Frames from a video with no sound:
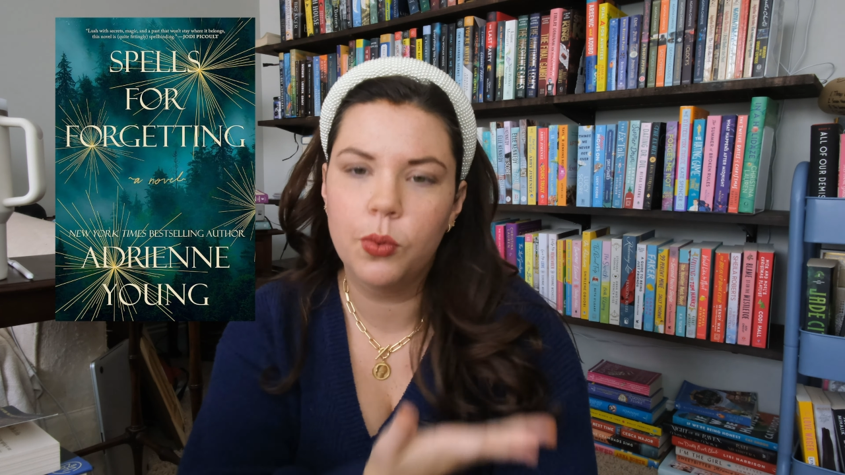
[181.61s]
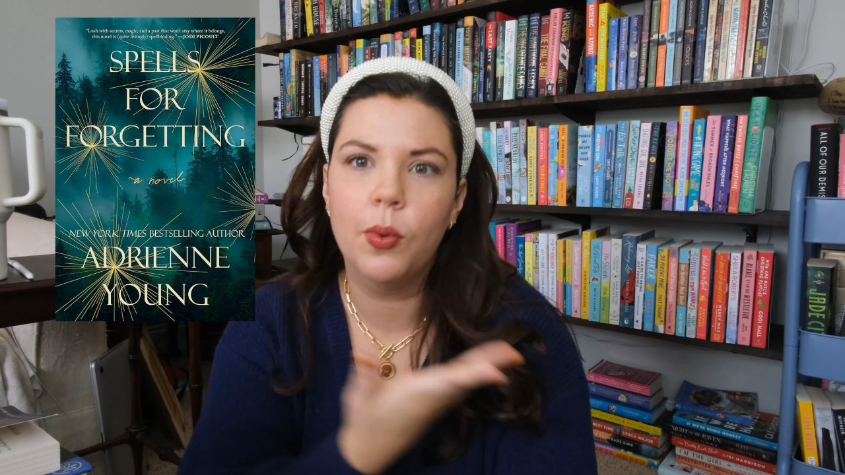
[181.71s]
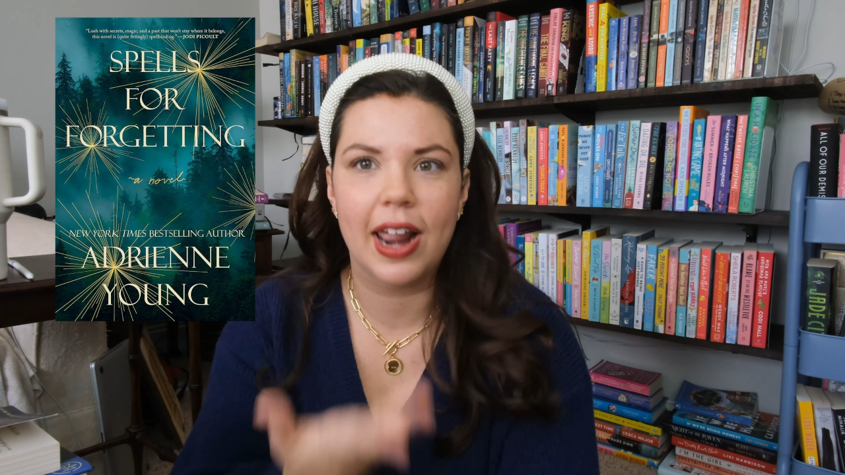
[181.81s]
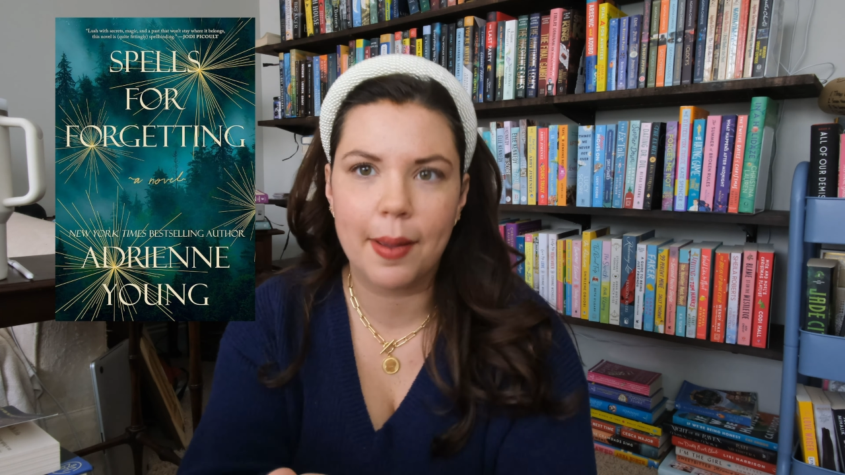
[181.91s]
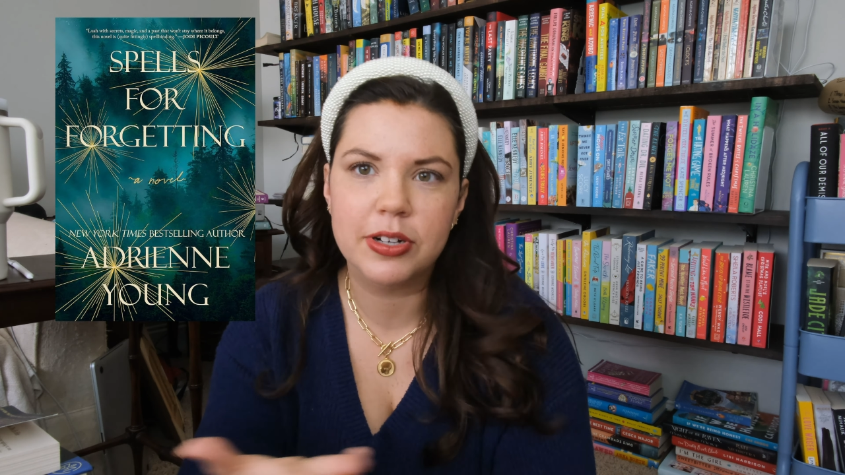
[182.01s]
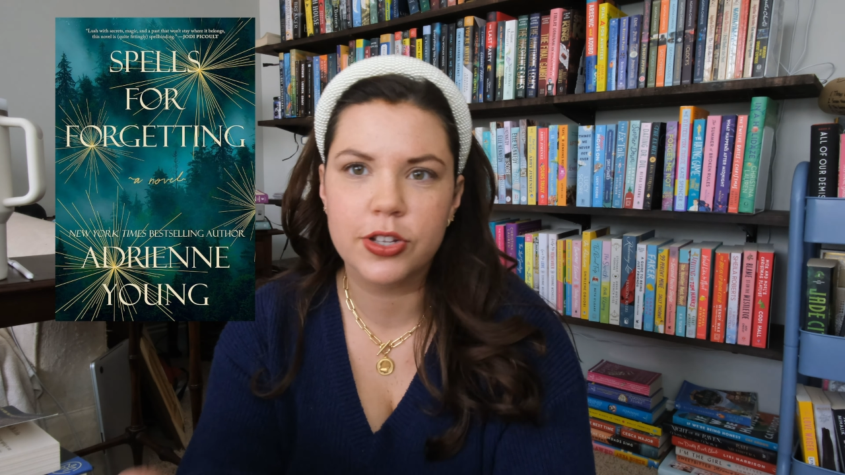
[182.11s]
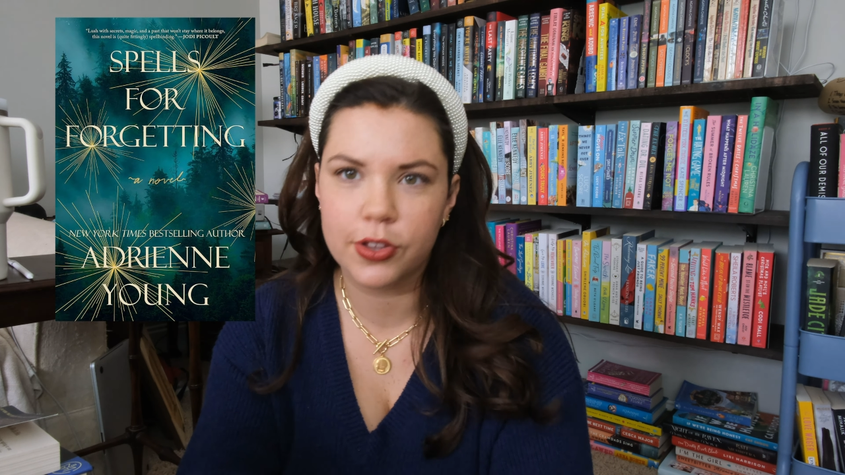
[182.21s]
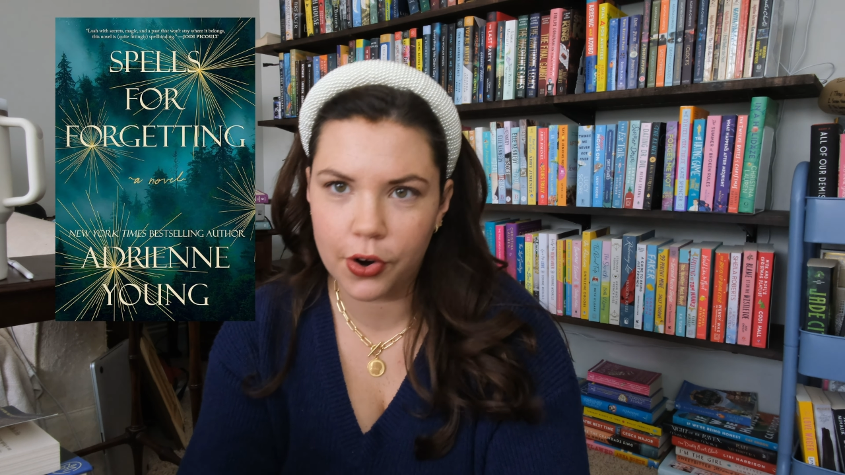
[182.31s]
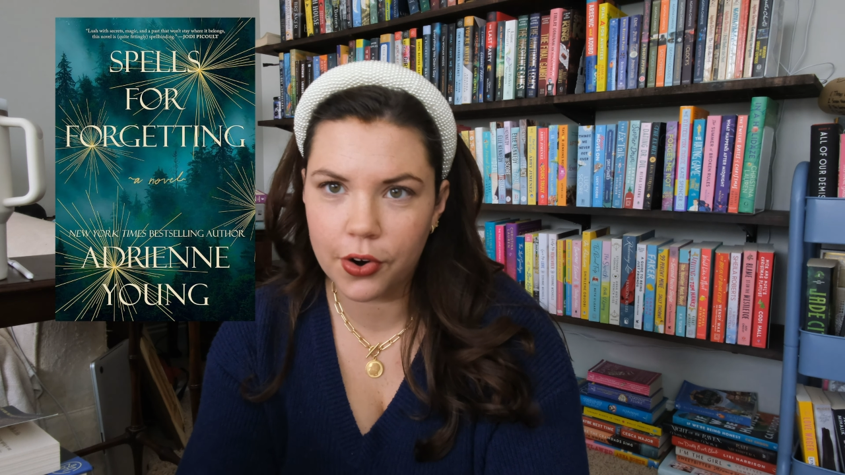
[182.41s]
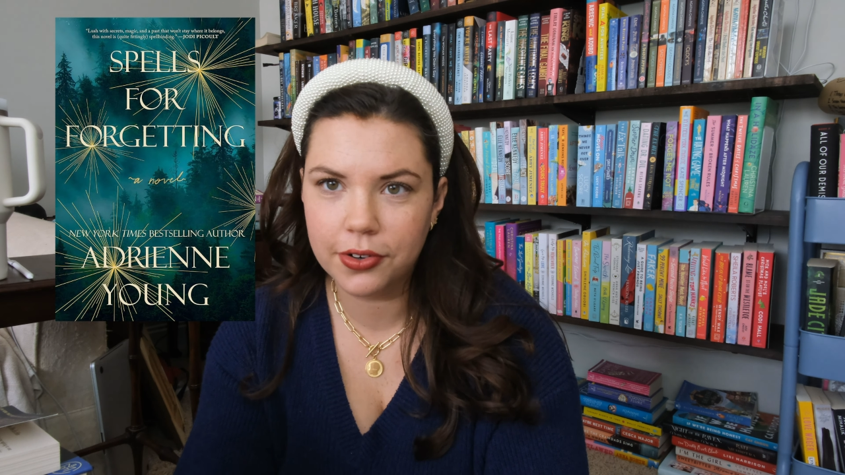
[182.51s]
What happened to
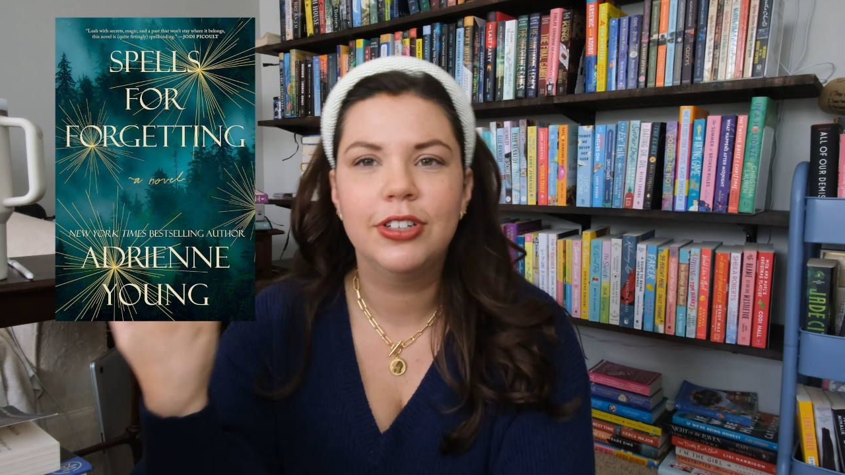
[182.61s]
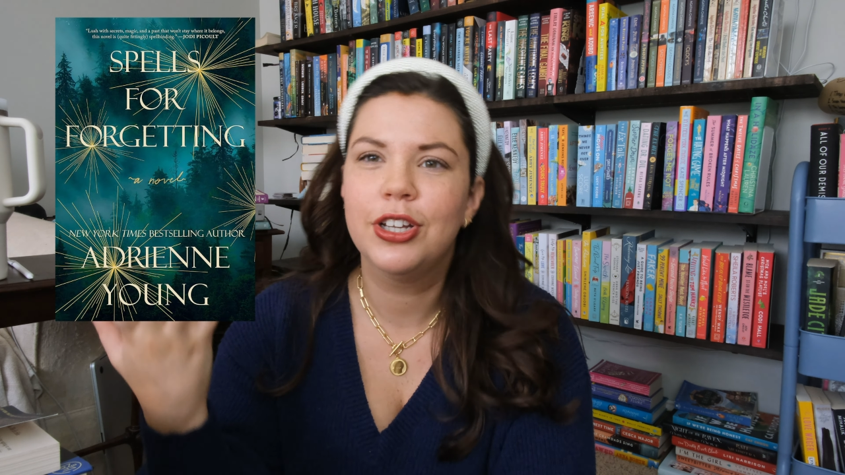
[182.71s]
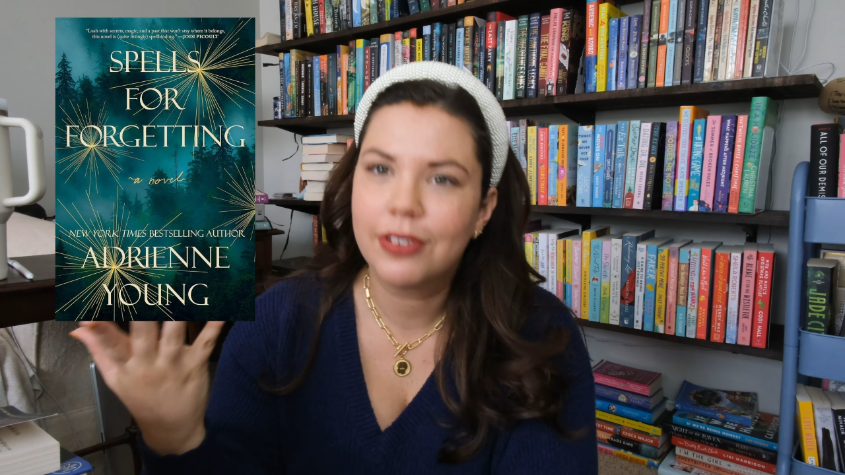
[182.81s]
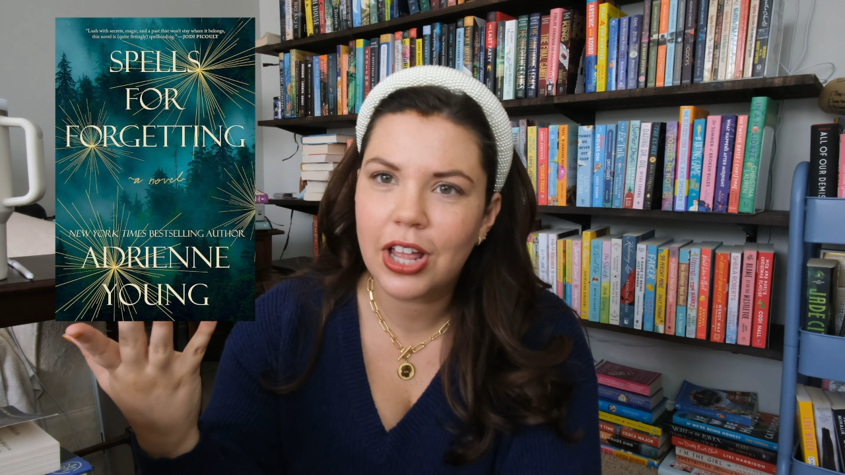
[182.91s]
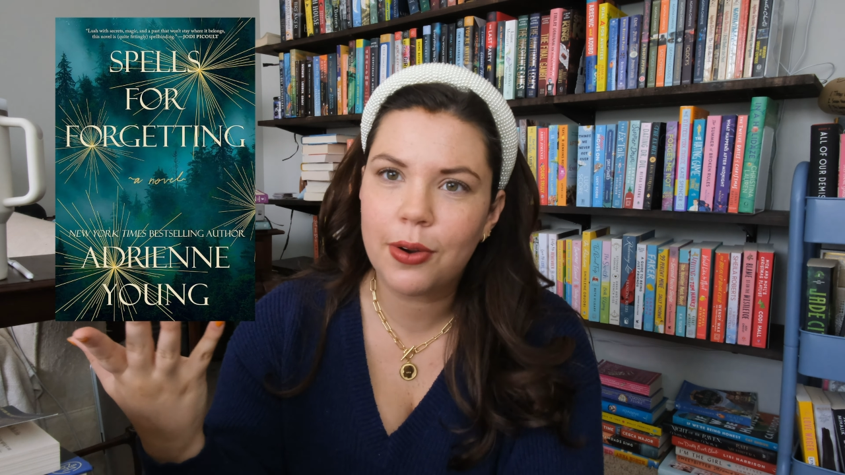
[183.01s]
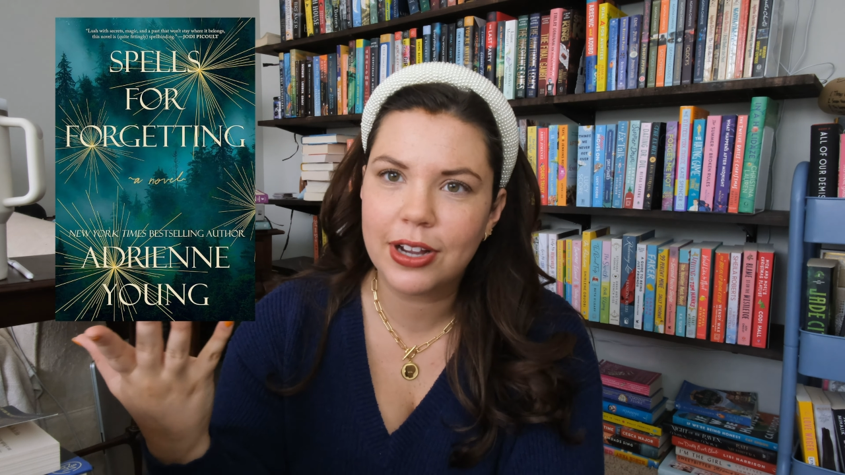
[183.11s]
the girl? You have a lot of